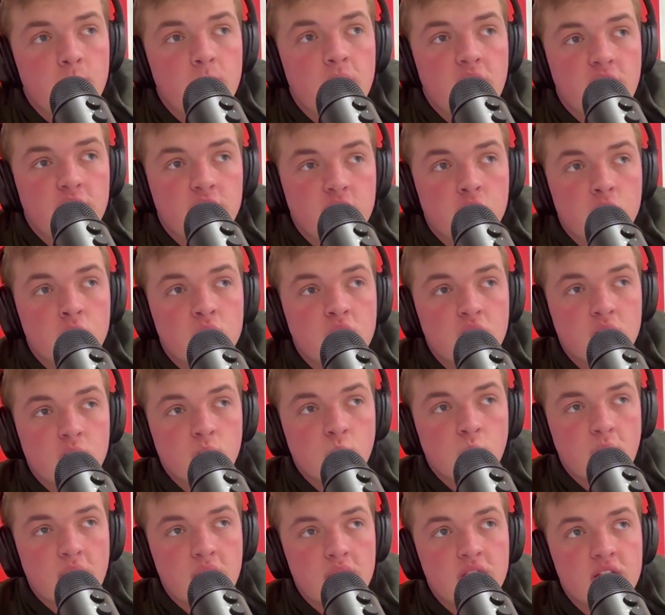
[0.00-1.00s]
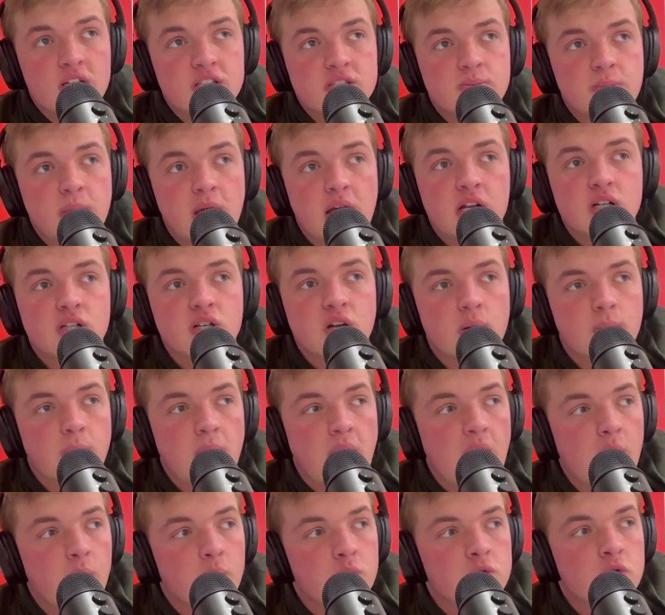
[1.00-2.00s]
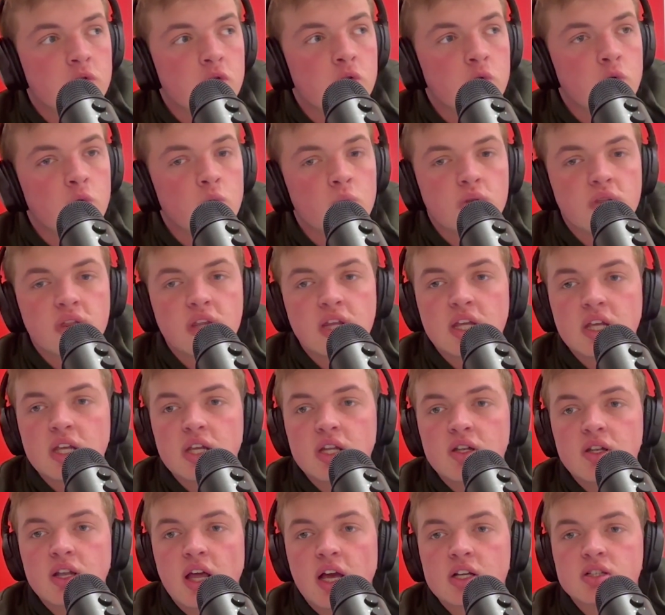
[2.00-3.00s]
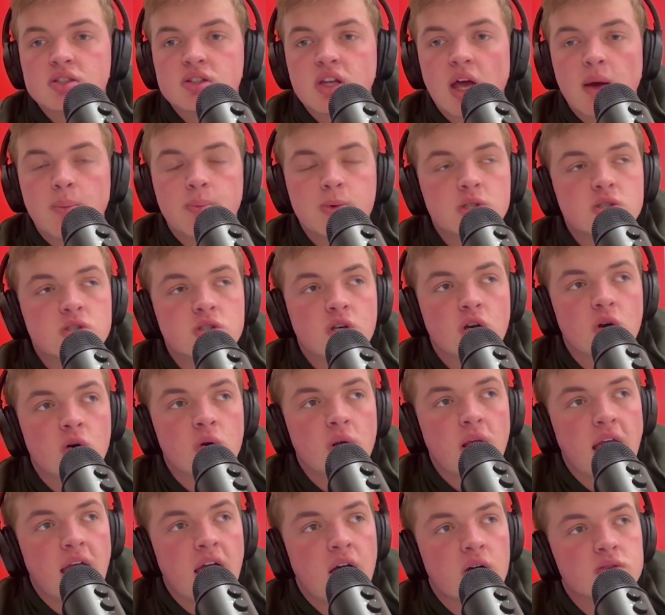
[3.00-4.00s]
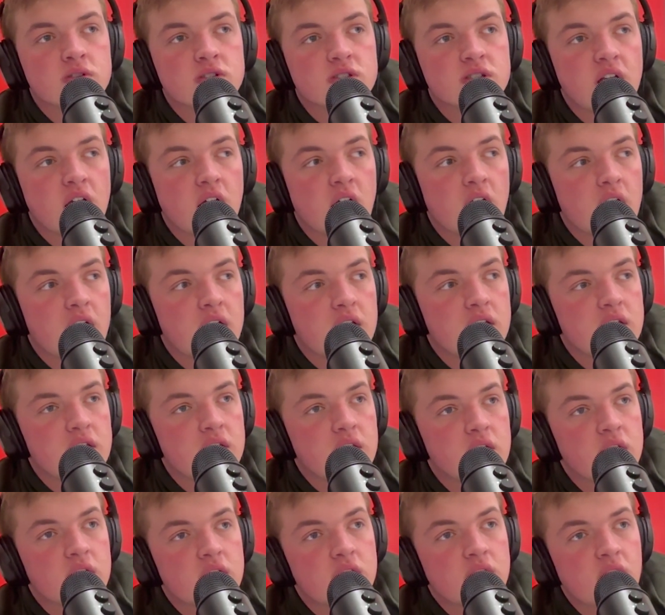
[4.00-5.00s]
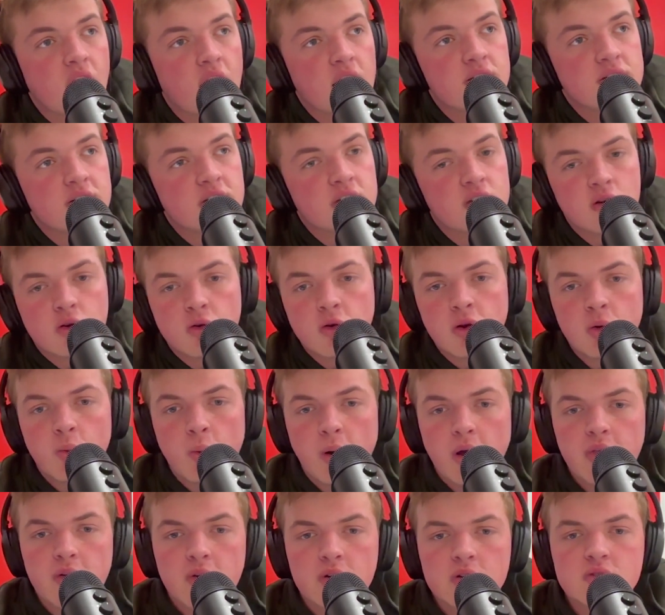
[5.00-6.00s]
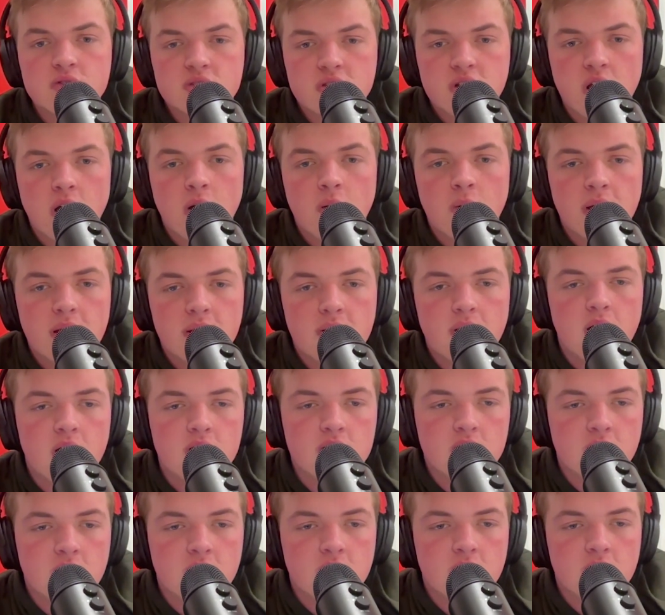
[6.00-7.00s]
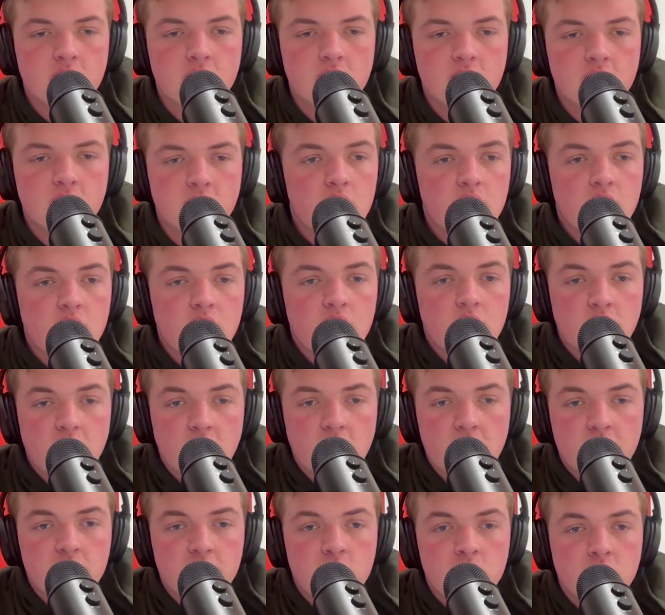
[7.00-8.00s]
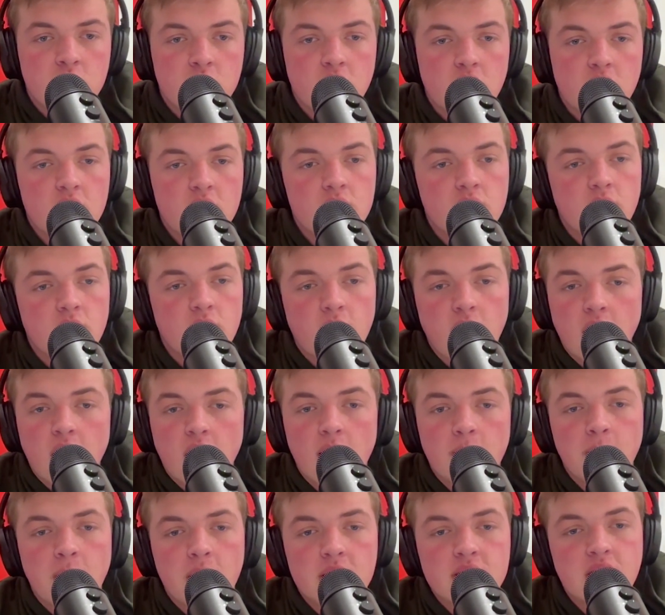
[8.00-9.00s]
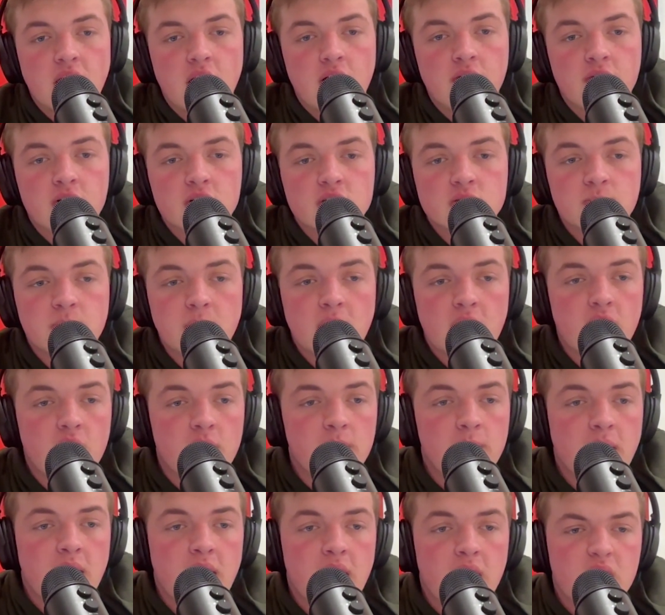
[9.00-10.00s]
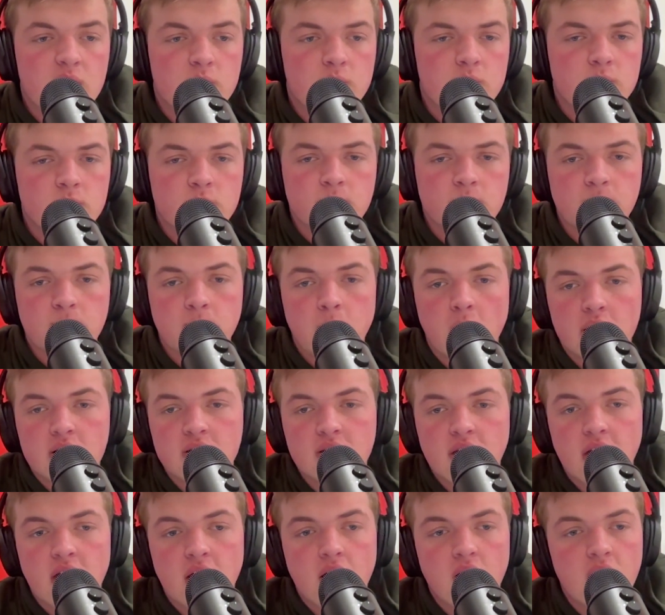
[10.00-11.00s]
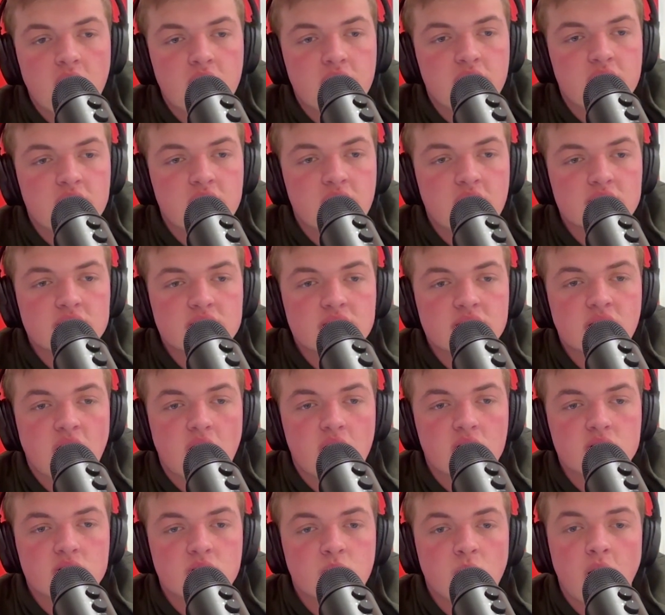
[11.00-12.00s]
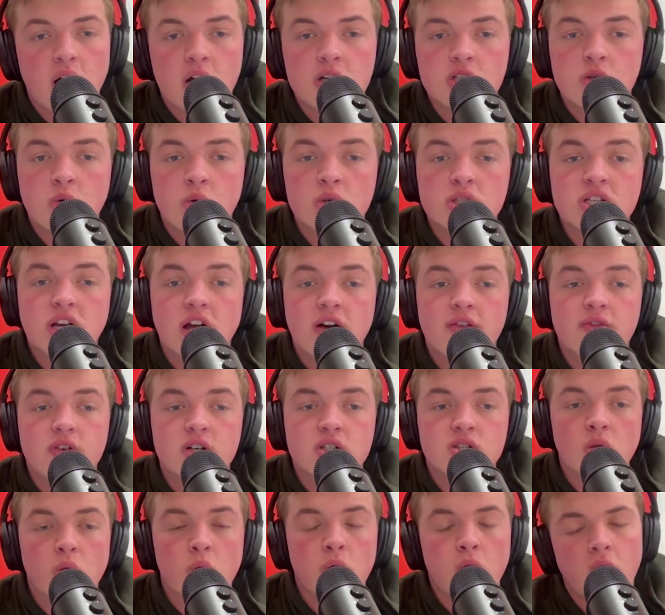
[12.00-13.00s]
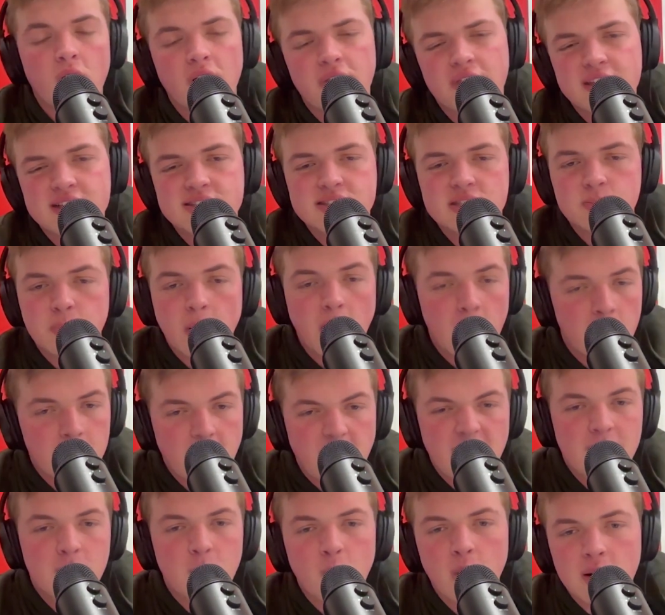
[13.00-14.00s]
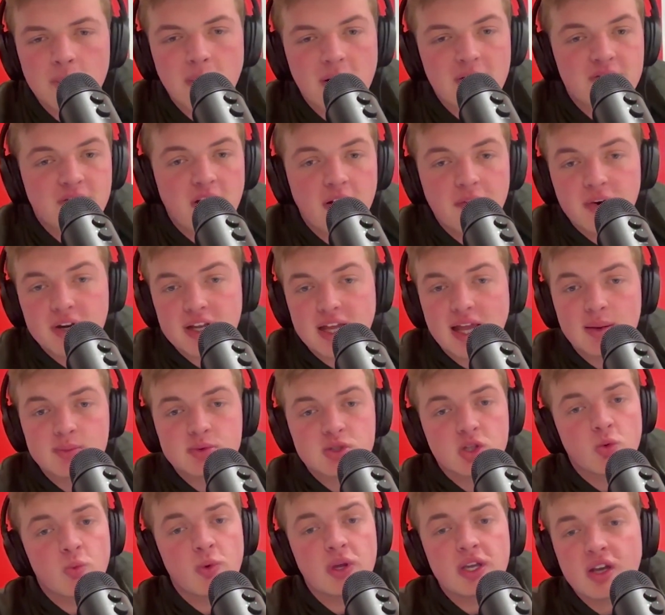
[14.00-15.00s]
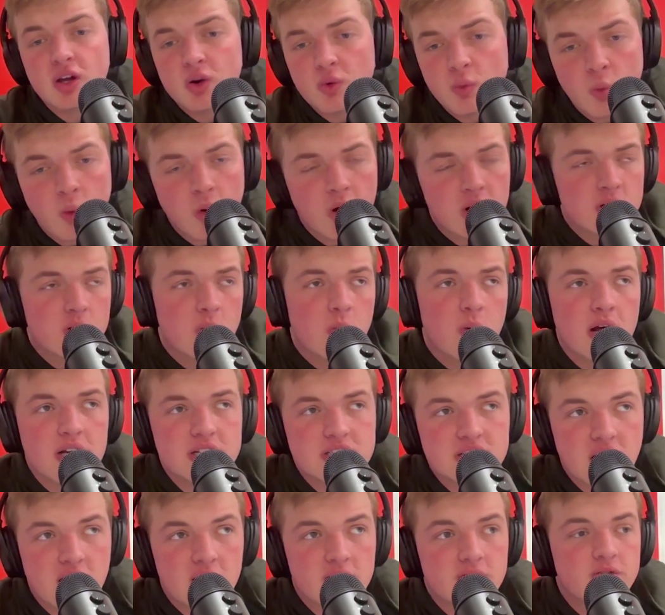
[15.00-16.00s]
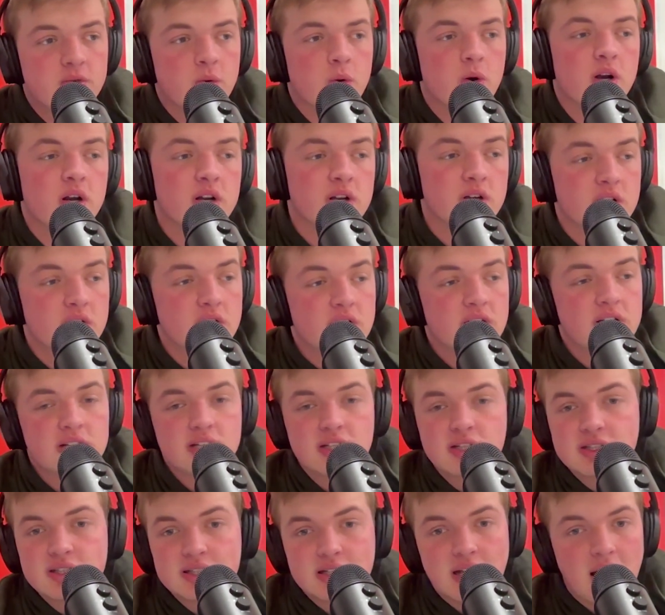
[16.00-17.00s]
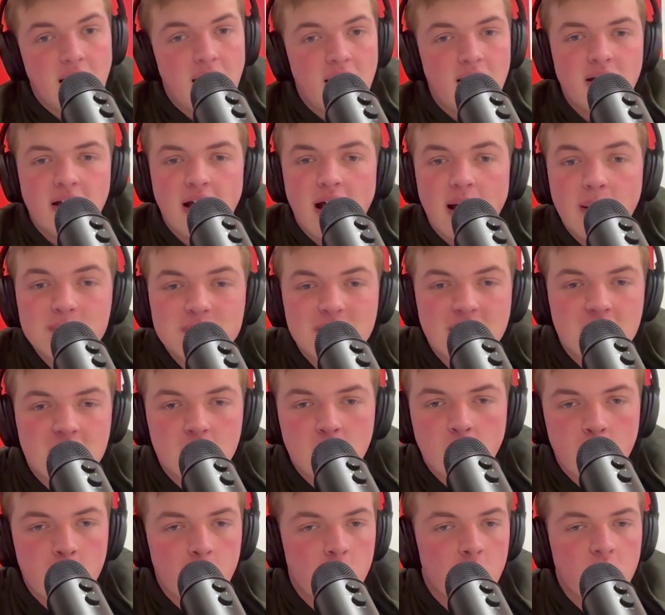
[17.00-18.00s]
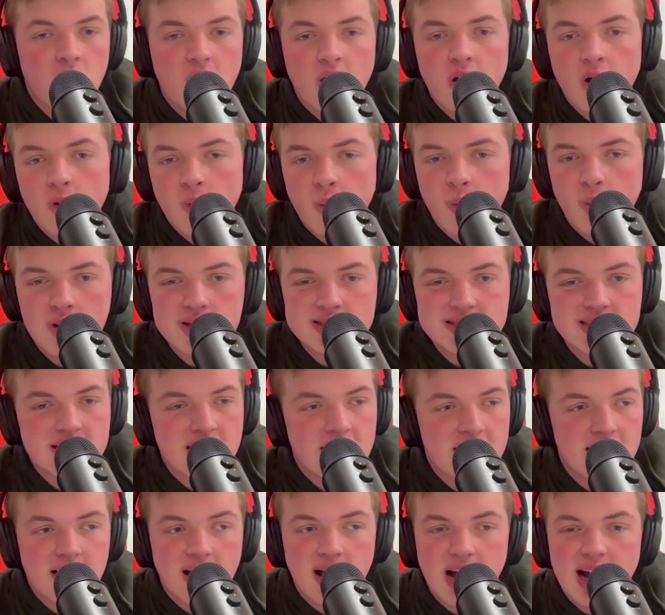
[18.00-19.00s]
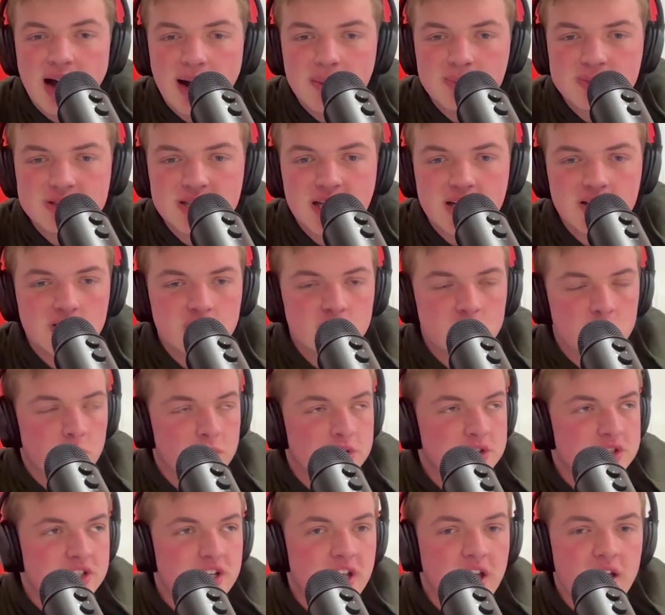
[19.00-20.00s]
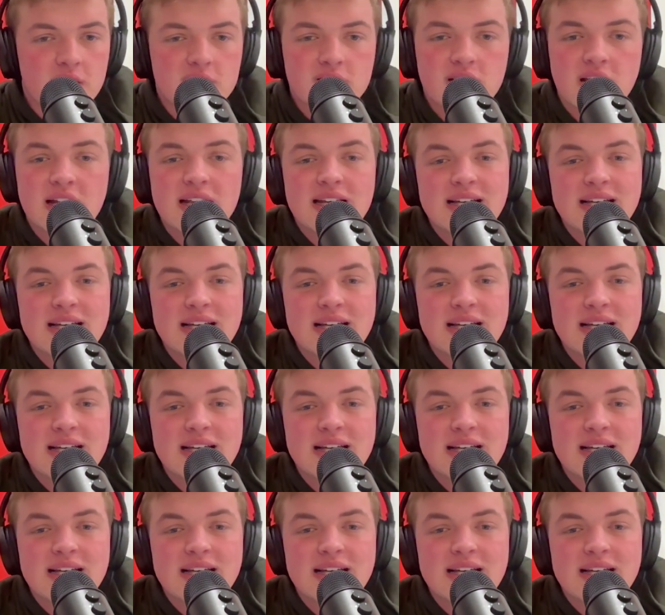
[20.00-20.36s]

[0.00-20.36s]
if you can win this matchup, I will do the next episode outside in 19-degree weather and snowy. I'll do that if you can. Bucknell versus Merrimack. Bucknell, I think, has a solid squad. Georgetown versus Loyola. This is probably one of my favorite games of the weekend. One to watch out for. I'm taking Loyola once again. Upset Georgetown.